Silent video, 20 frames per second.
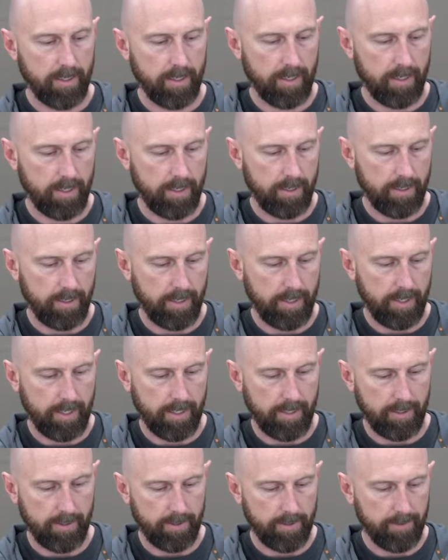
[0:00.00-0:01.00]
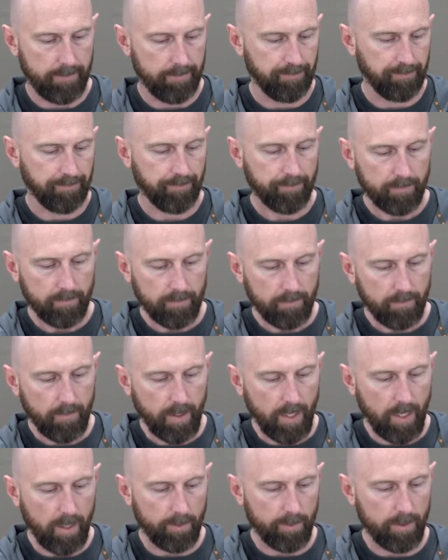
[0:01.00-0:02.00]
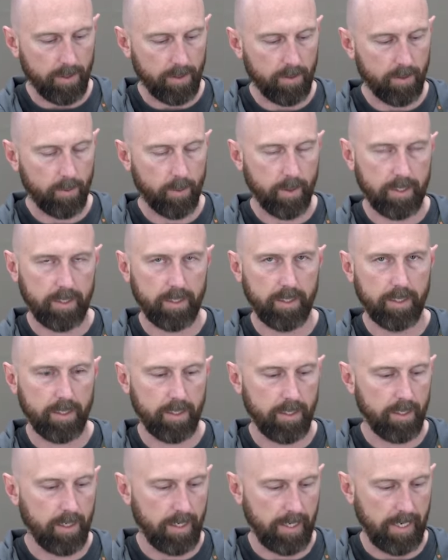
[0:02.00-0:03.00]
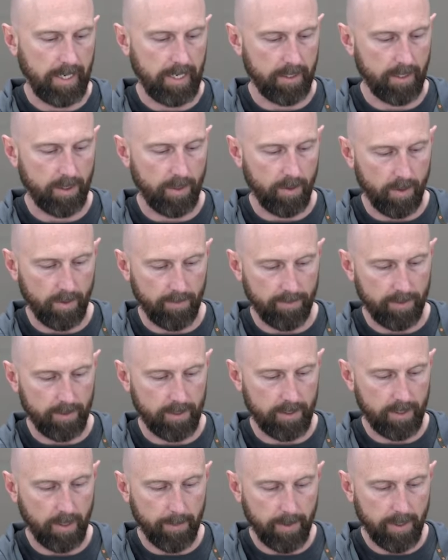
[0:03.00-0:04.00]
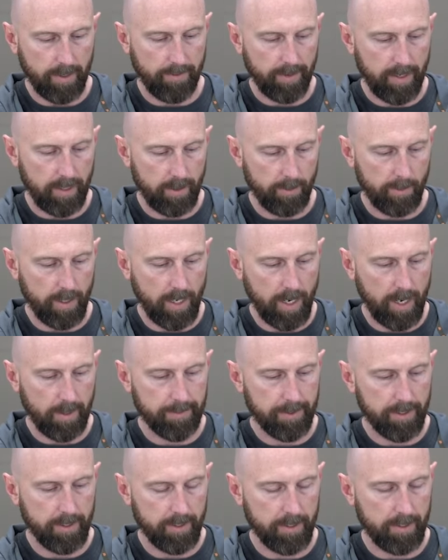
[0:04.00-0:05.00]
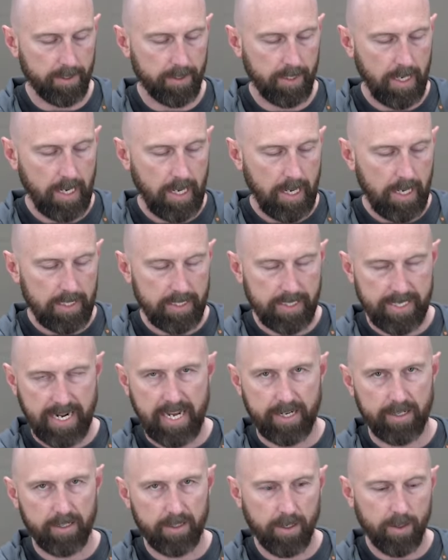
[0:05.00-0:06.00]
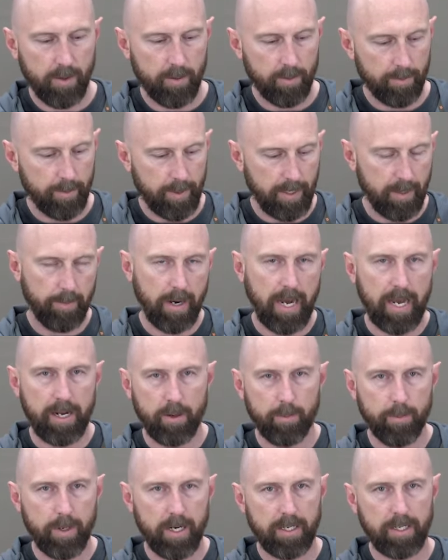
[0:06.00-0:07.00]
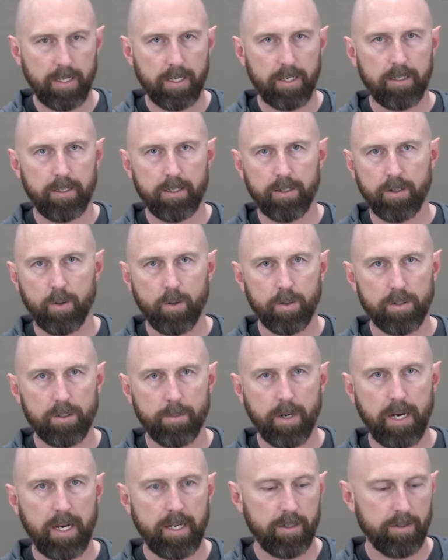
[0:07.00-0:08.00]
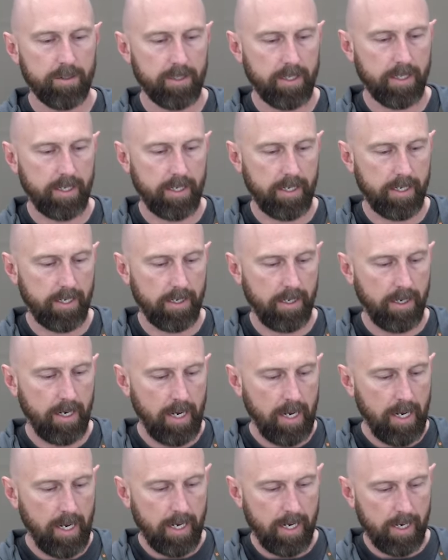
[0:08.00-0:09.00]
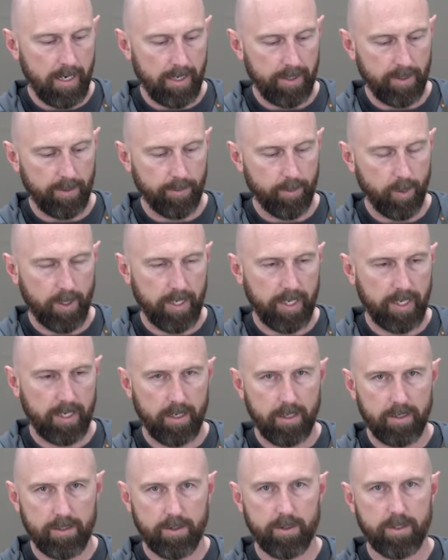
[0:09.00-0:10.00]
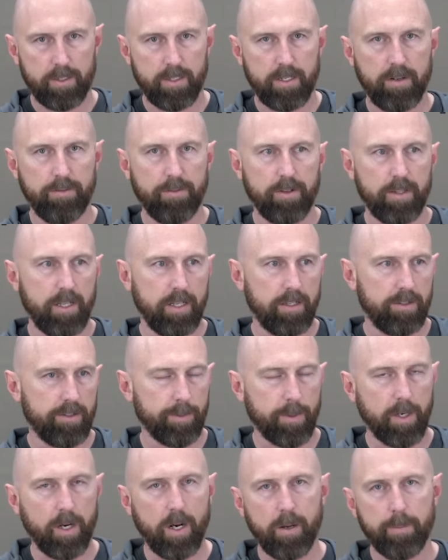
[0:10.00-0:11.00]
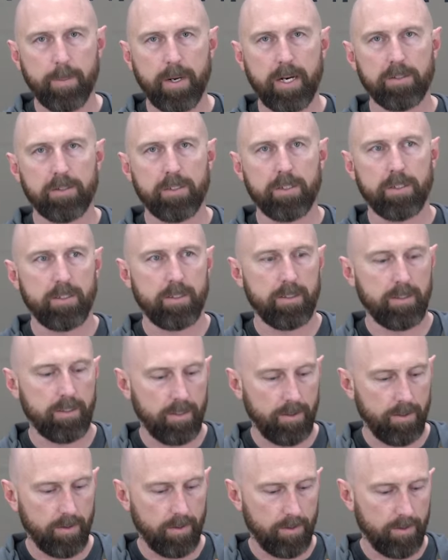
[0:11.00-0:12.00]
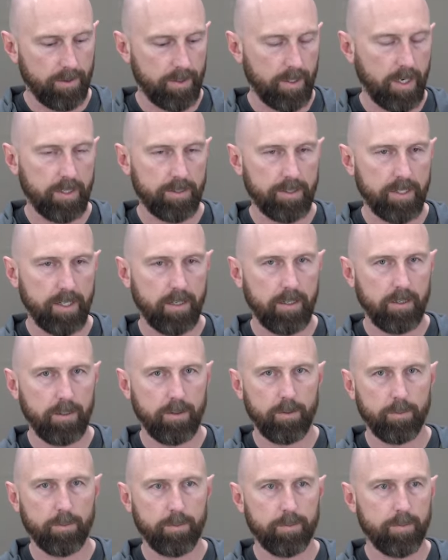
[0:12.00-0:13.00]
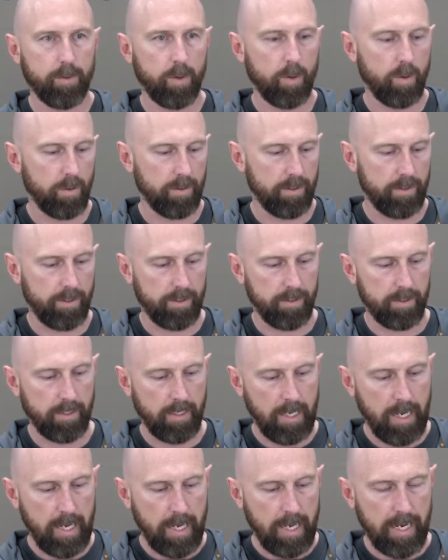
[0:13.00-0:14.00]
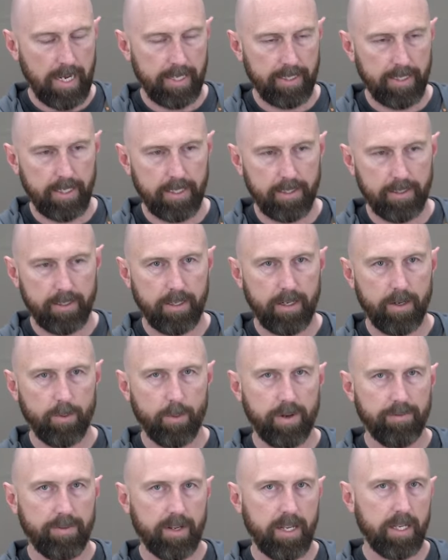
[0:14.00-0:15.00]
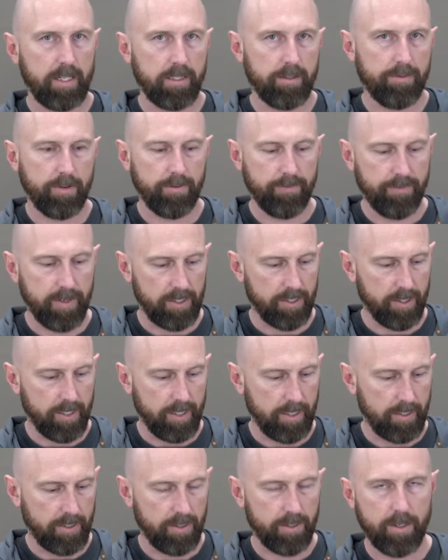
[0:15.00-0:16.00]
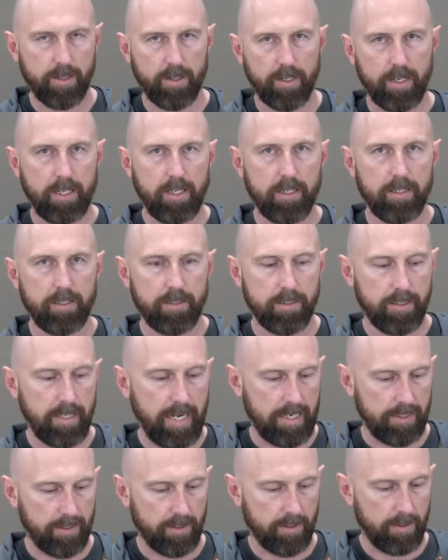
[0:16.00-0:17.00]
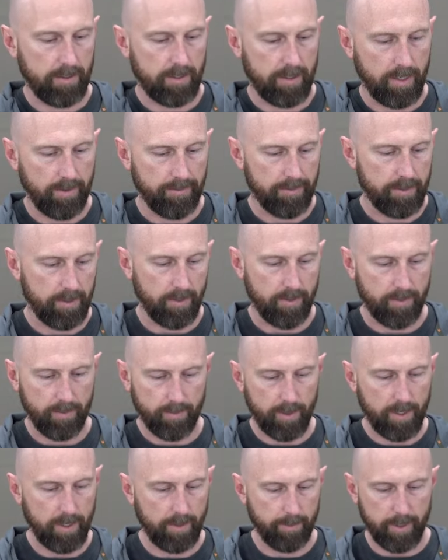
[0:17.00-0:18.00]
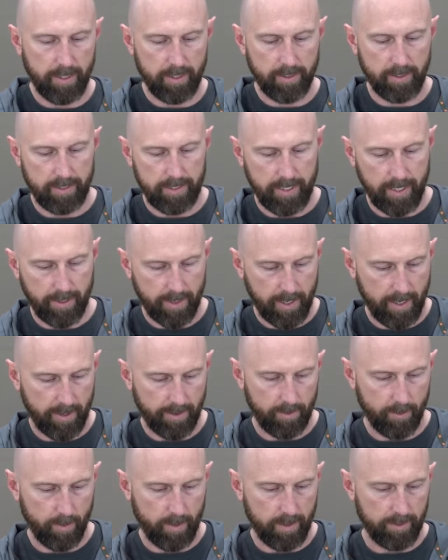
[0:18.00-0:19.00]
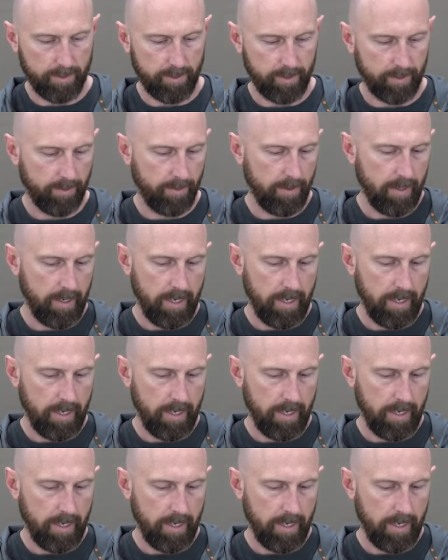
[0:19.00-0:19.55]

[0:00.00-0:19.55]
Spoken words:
And I'll real quickly, again, go over some of the available options. Standalone would be a bino bucket. You can hold your binos in there. You could put in all sorts of different things from call pouches to shot shell loop holders. And then, you know, we have kits for fishing and turkey and tactical stuff. So really build this out how you want to.